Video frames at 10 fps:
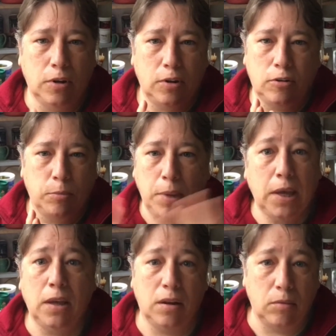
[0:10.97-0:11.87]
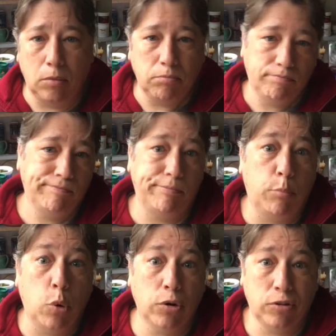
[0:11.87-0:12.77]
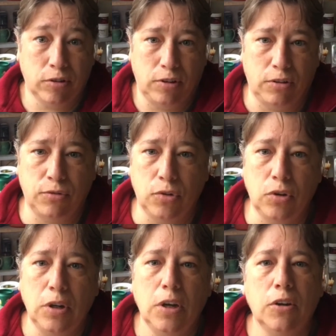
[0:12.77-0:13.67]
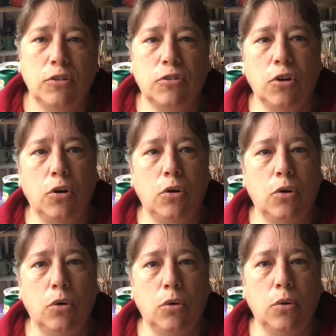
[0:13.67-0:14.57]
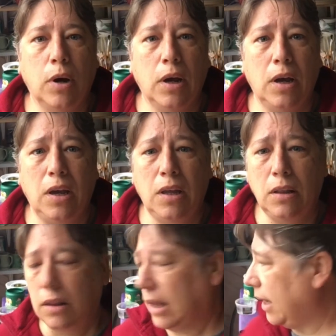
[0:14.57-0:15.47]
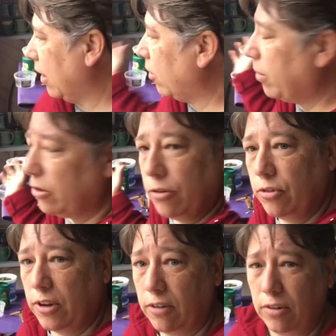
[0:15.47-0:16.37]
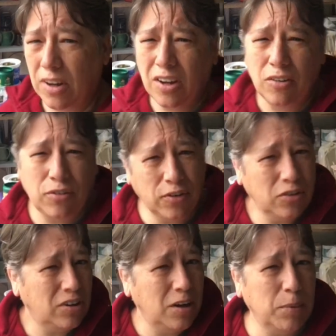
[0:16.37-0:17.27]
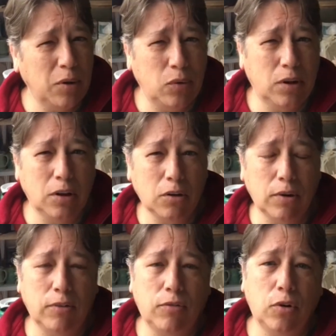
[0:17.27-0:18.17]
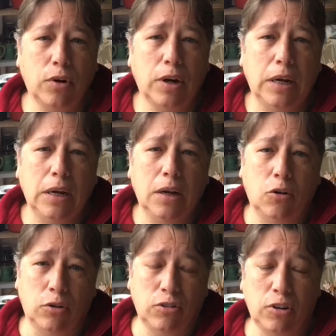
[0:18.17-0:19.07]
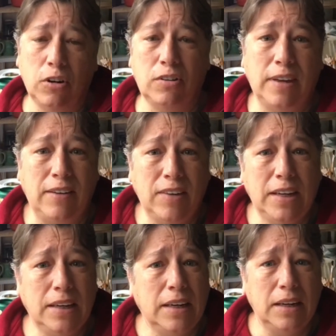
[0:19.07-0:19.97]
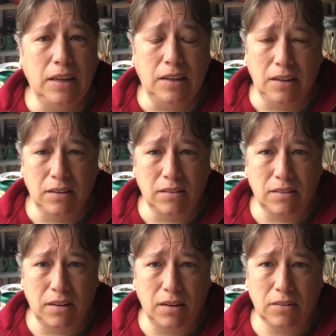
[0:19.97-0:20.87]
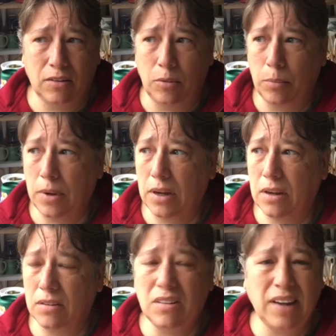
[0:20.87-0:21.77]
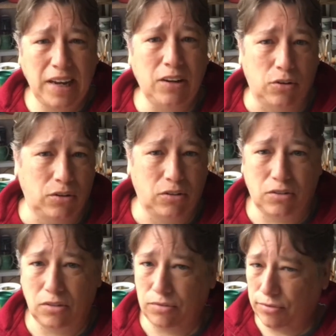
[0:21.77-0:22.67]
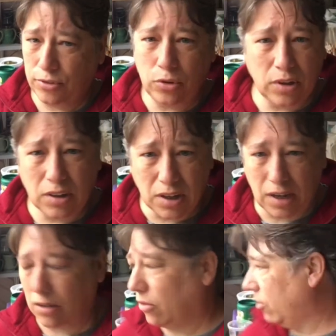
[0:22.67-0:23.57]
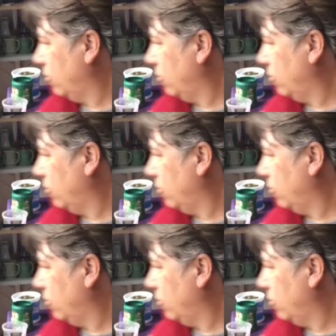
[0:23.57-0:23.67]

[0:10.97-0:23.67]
make it more successful. So I laid out a bunch of stuff. First thing you might want to look around for or start saving is some containers, food containers,